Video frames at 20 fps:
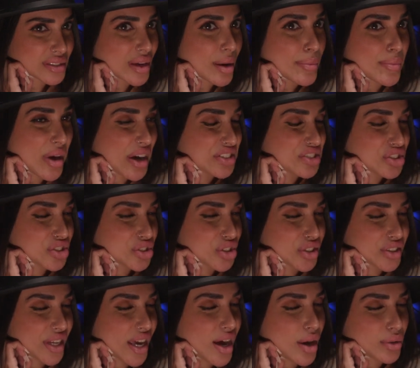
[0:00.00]
Some I just
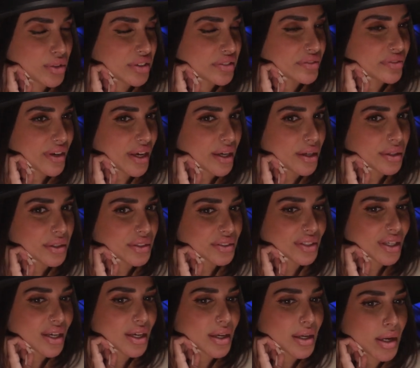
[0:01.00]
shut down and failed.
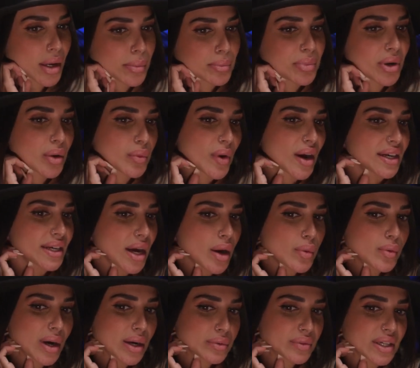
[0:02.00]
But right now
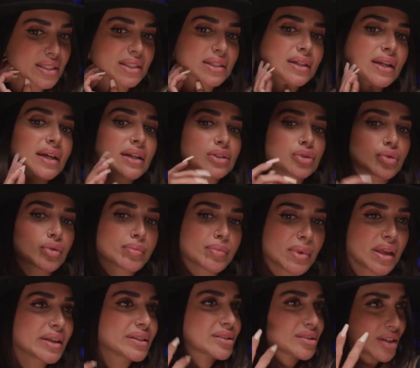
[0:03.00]
what resonates with
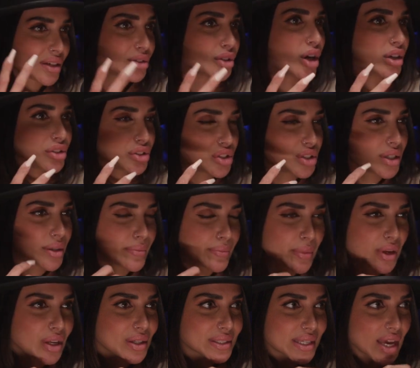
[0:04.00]
me is technology
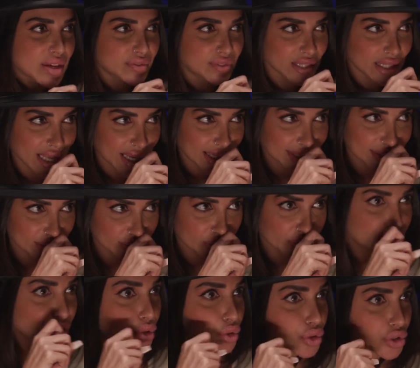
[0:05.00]
because I feel like it's the
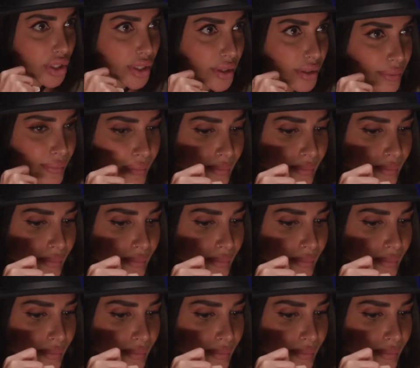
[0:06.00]
future.